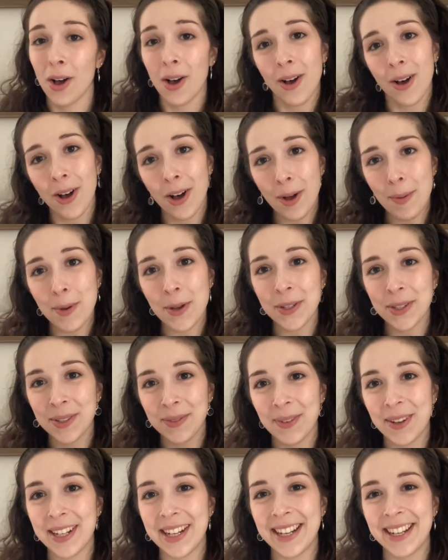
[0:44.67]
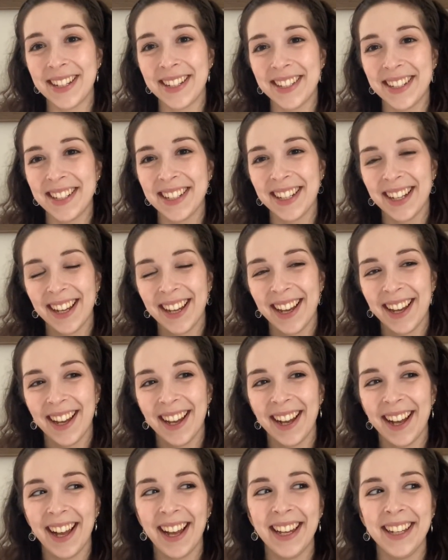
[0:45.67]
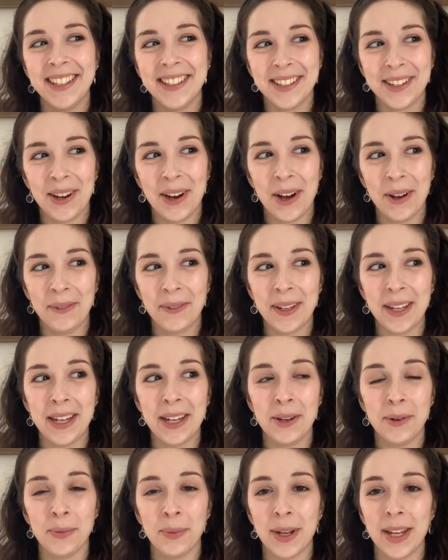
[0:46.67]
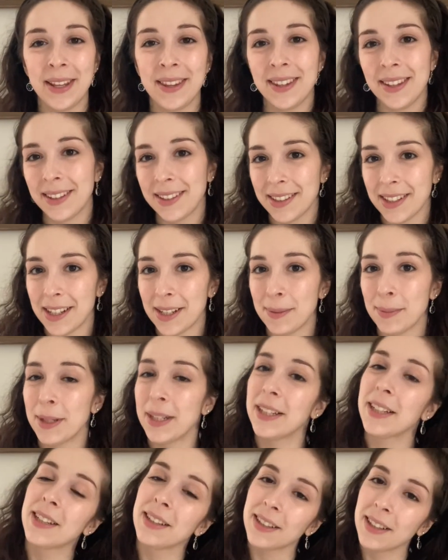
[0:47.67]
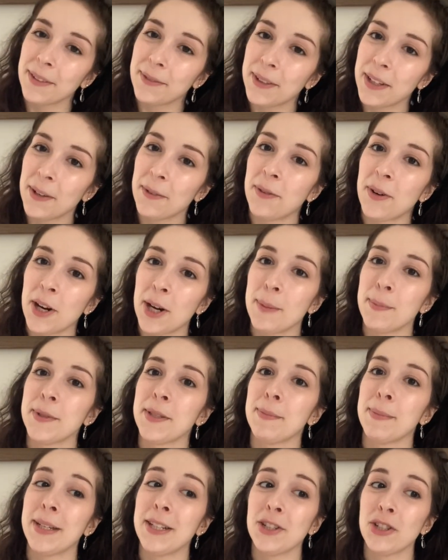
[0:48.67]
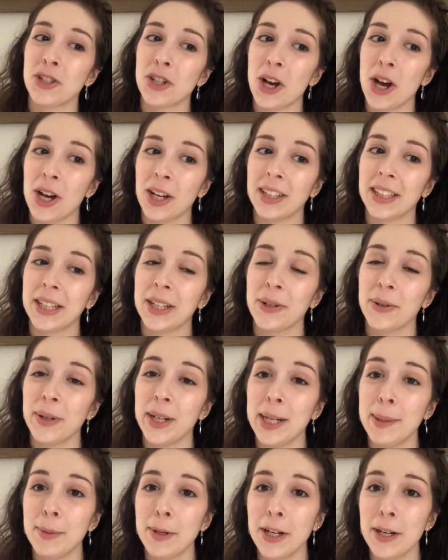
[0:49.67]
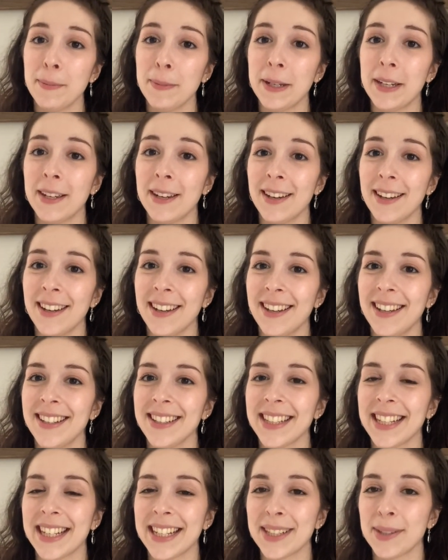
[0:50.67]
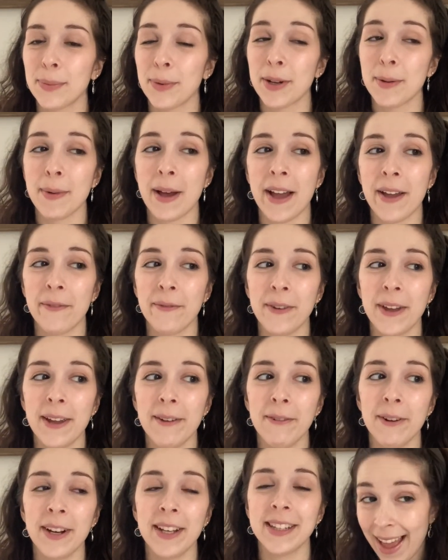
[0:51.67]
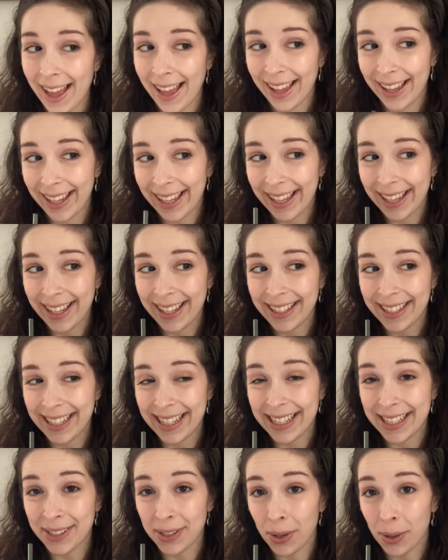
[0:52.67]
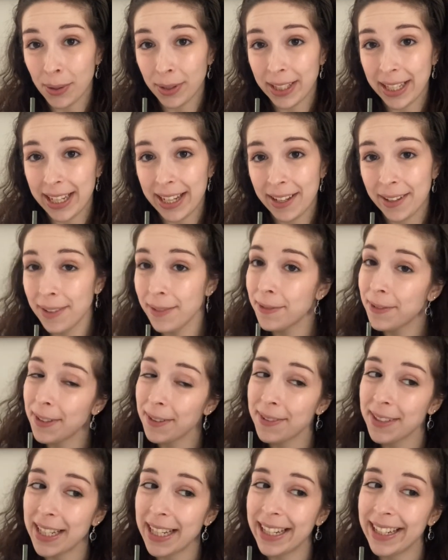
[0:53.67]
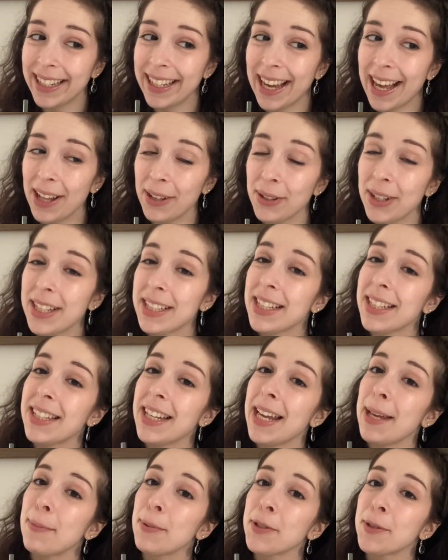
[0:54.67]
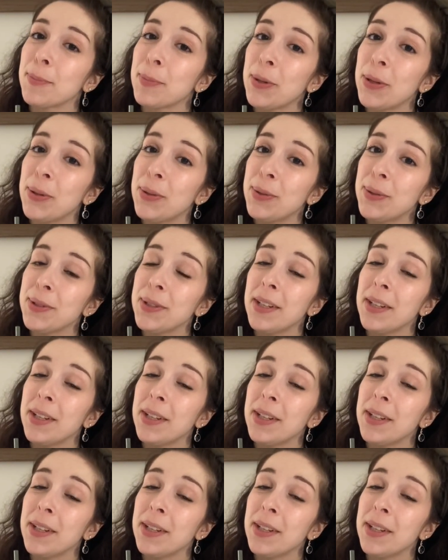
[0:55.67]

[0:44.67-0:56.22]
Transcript: almost finished iced coffee with some Califia Farms mint chocolate creamer because it's one of my favorites. And it is only 15 calories a tablespoon,